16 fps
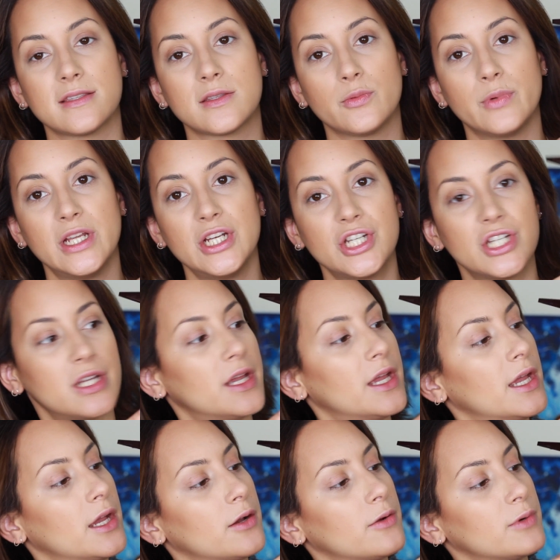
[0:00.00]
Swish,
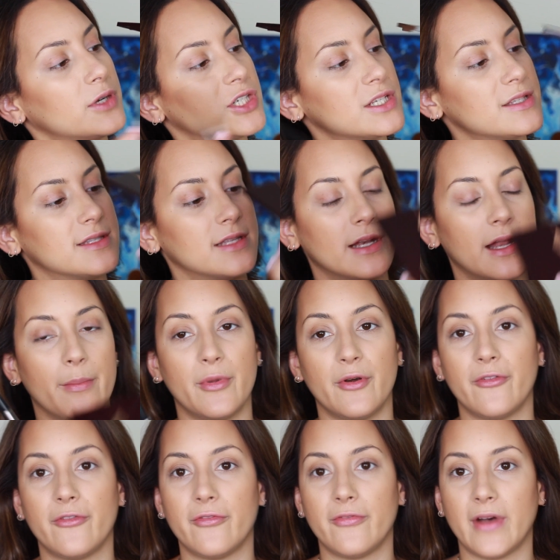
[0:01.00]
which is the
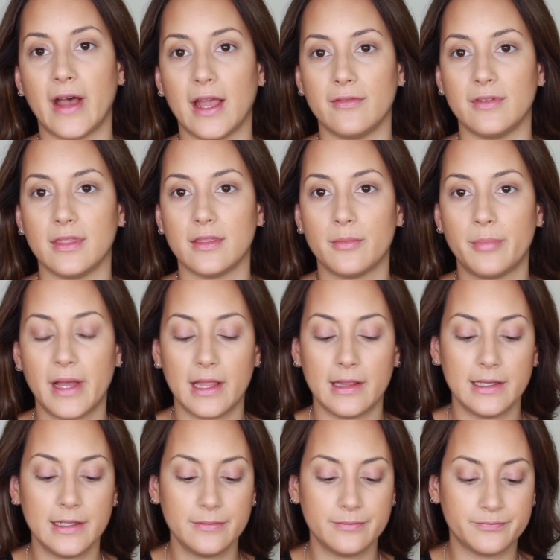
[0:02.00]
number 5 in the
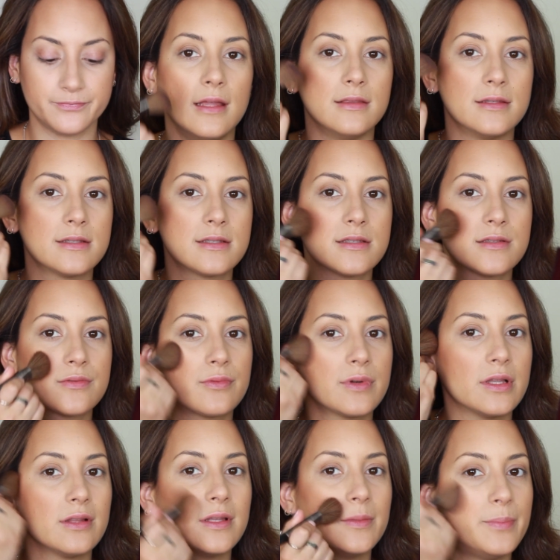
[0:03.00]
palette. And this is
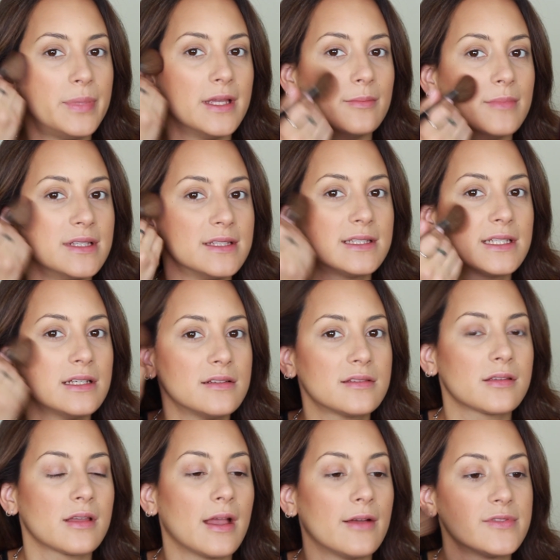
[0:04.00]
really pigmented,
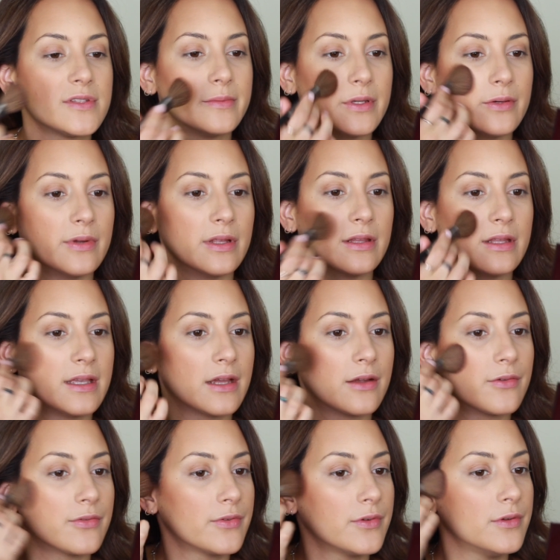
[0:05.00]
so you have to be really
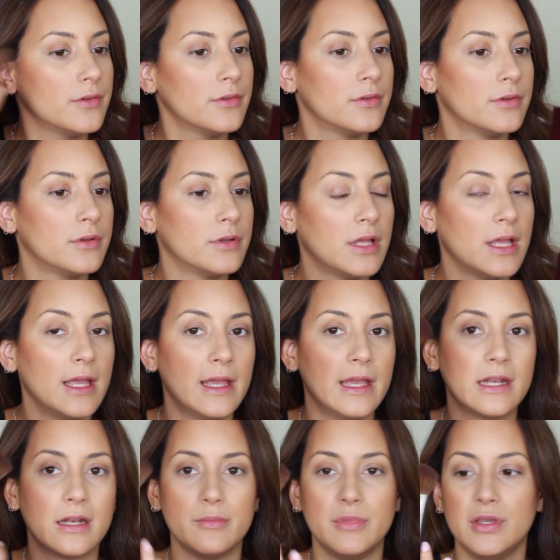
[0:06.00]
careful.
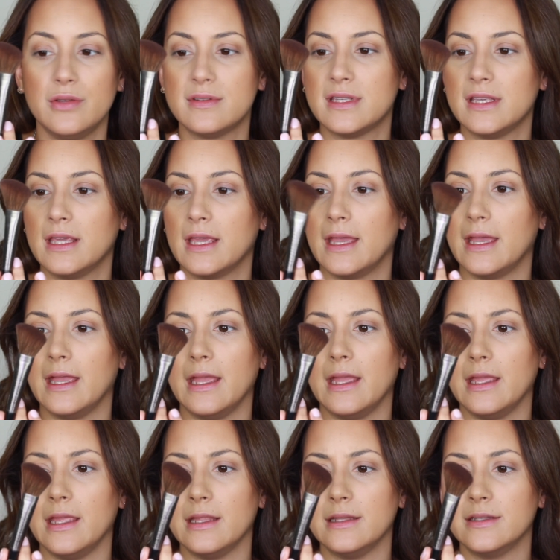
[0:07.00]
And I'm using
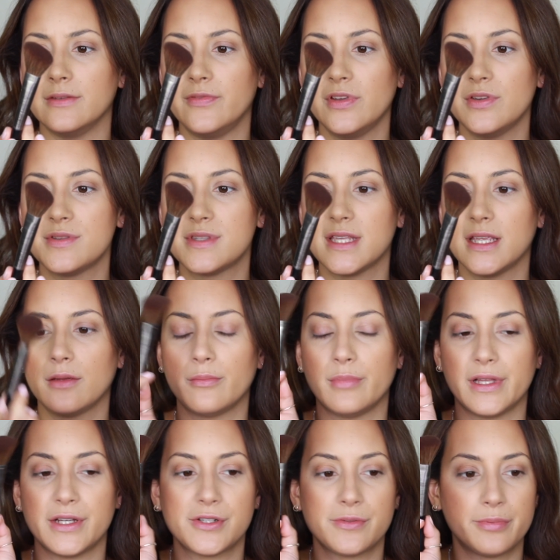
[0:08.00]
a diffusing
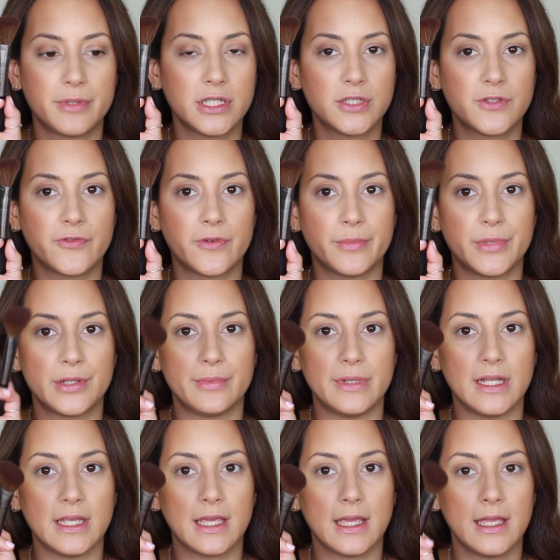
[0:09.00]
blush brush from
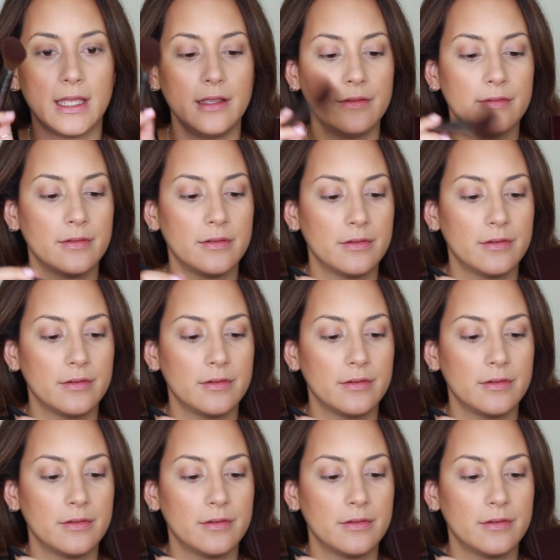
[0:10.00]
Urban Decay.